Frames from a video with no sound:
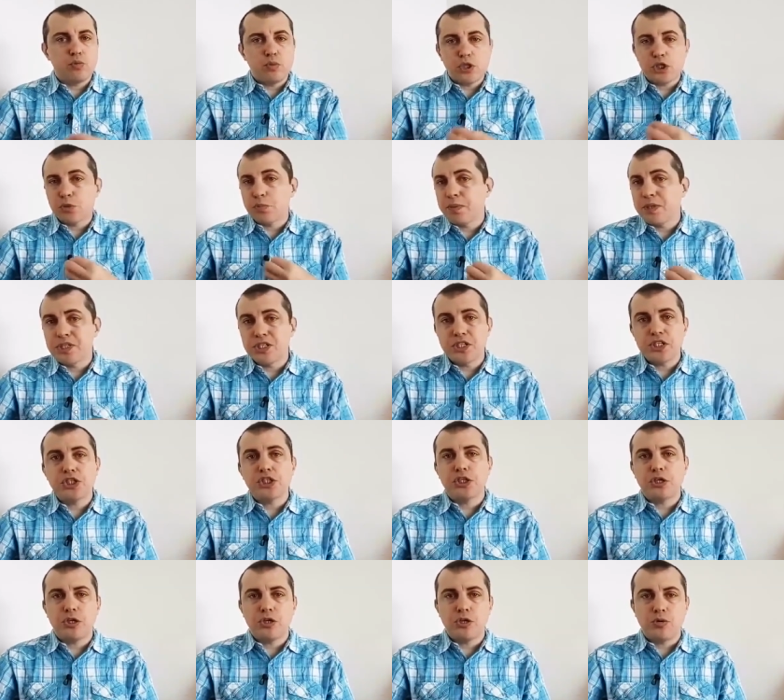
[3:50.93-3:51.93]
which
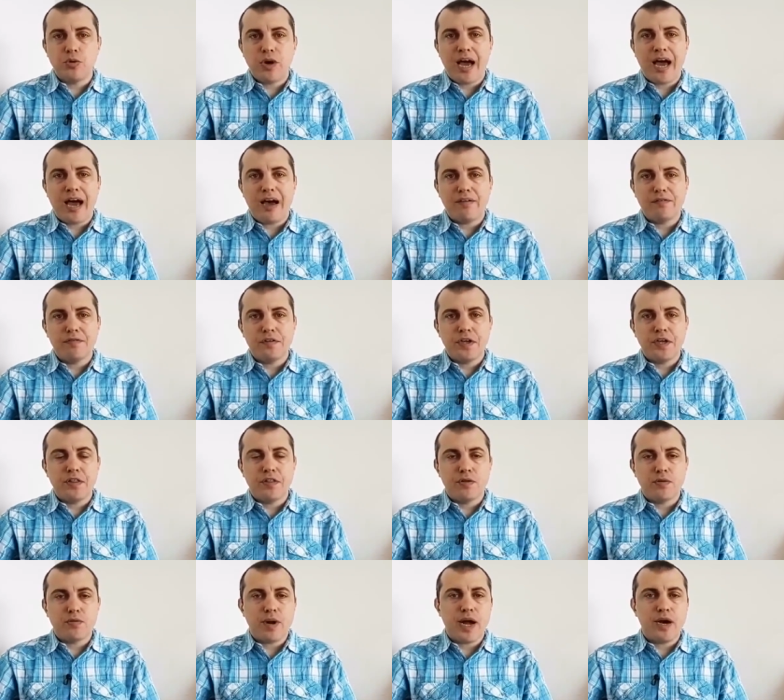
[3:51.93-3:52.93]
position you have in
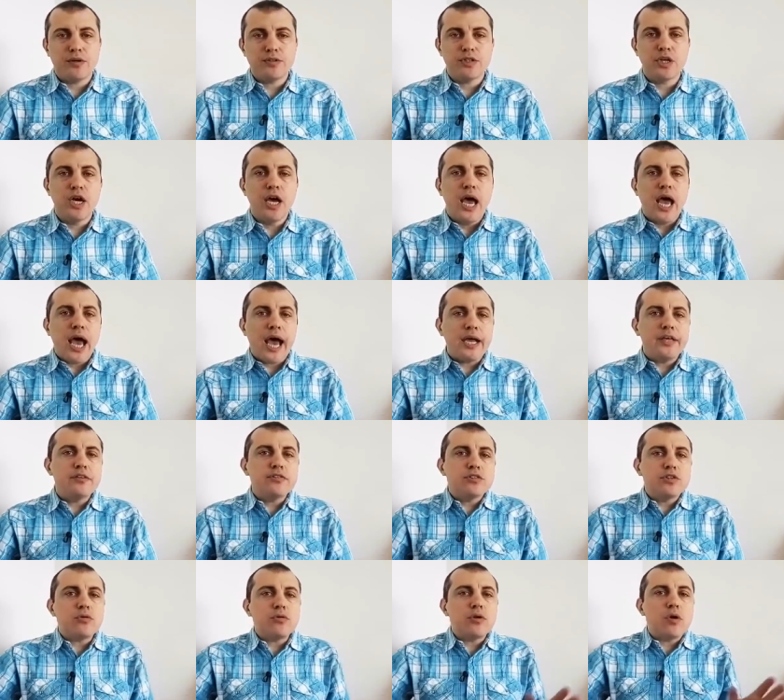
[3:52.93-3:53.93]
the route, and
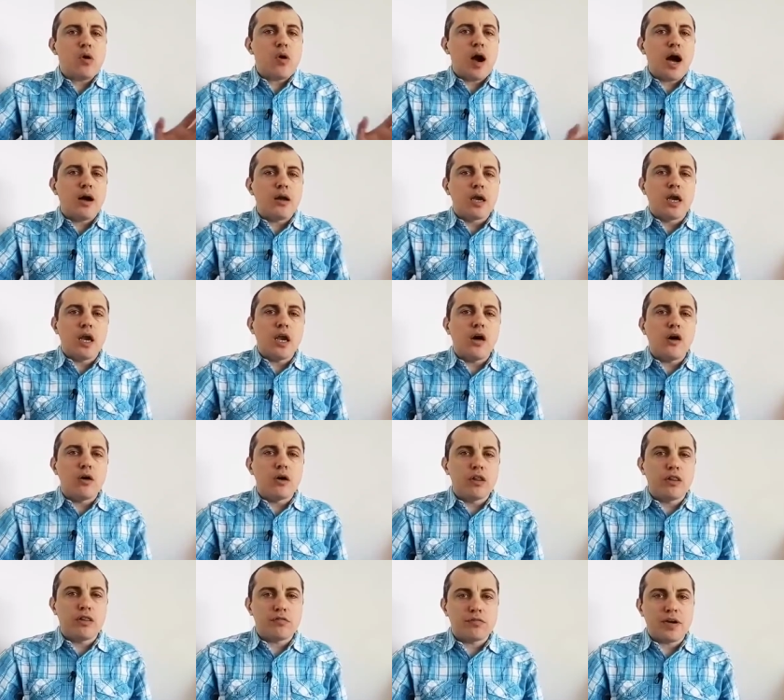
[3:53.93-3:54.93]
you don't know how
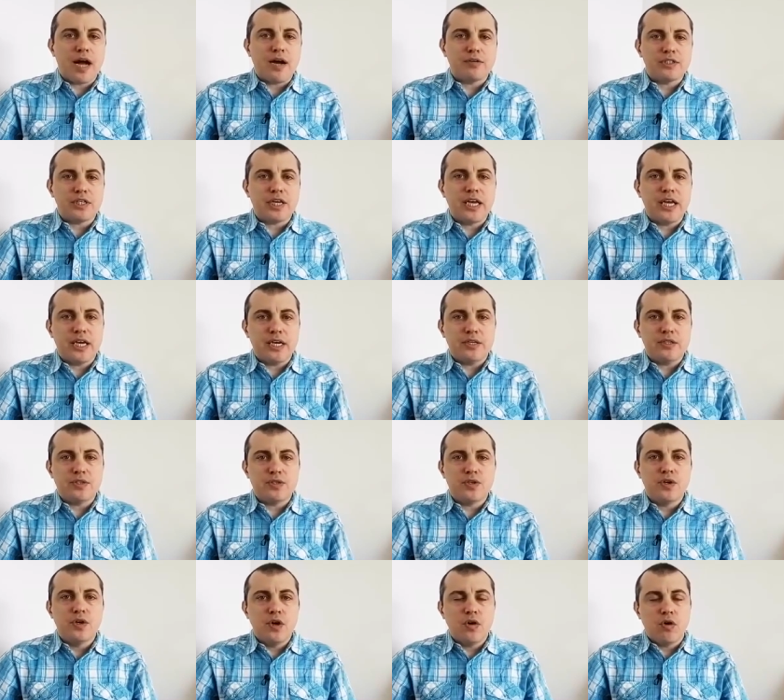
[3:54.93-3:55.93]
long the route
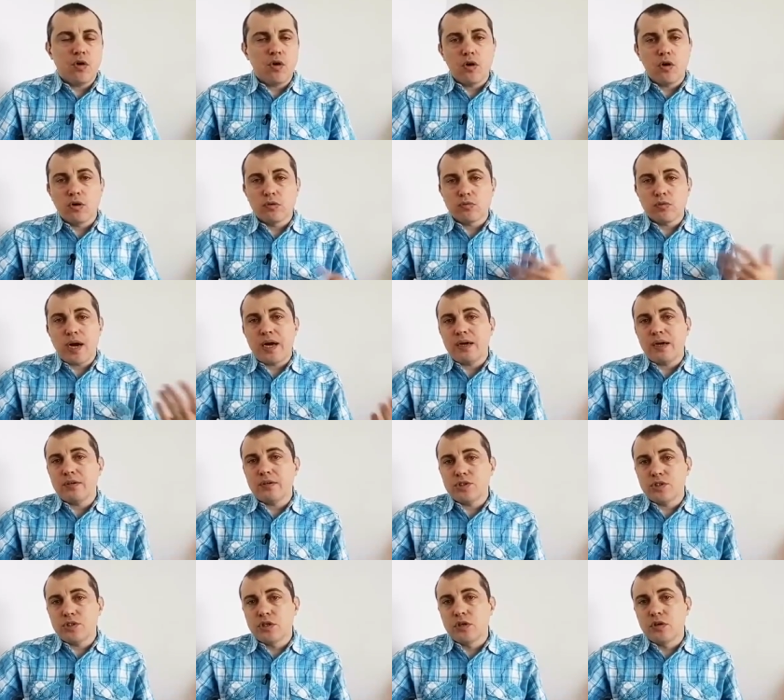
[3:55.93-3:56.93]
is. All
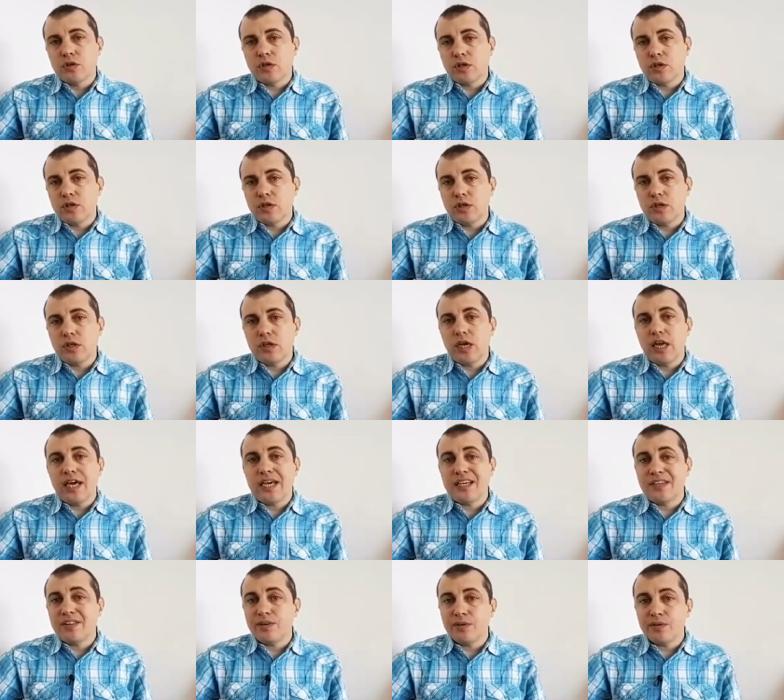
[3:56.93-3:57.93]
routes look
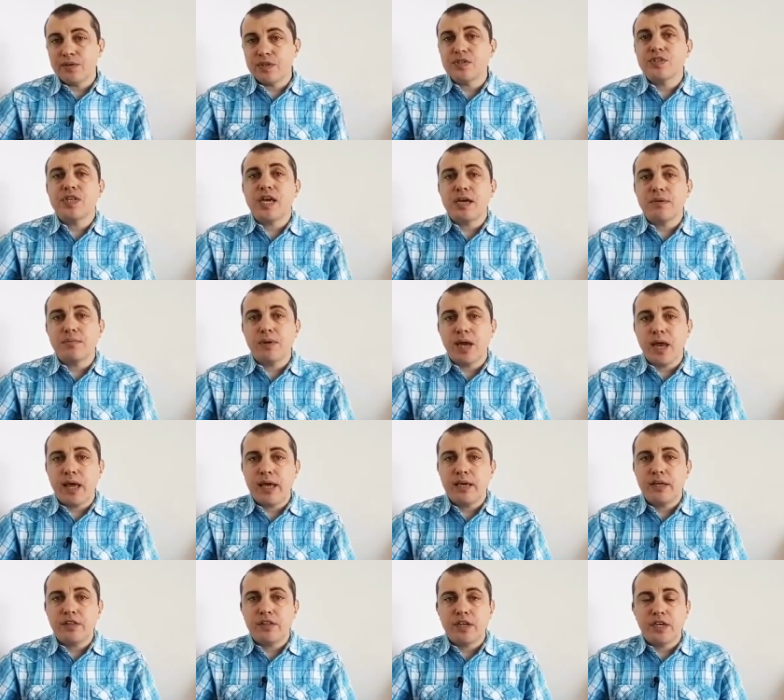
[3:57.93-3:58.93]
like they're the same
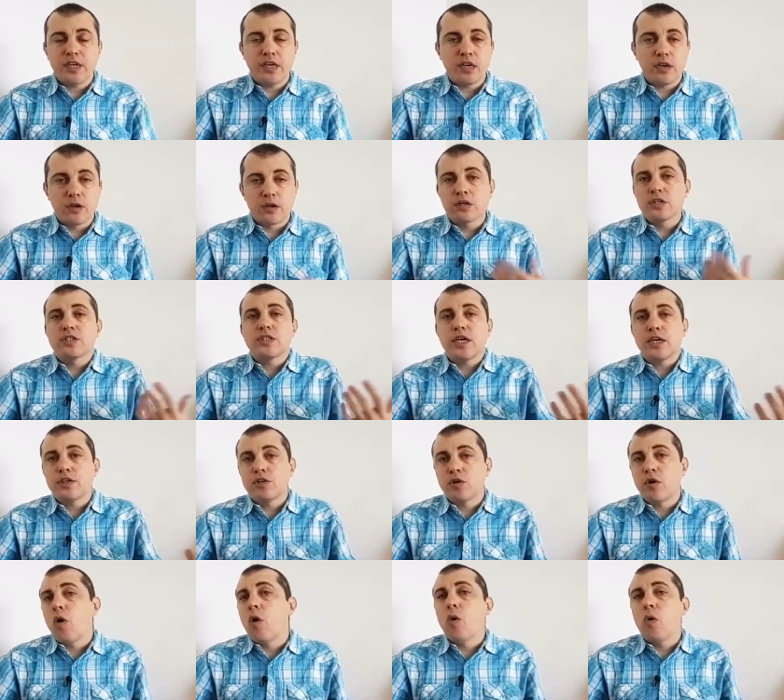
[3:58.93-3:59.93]
length and it looks like you're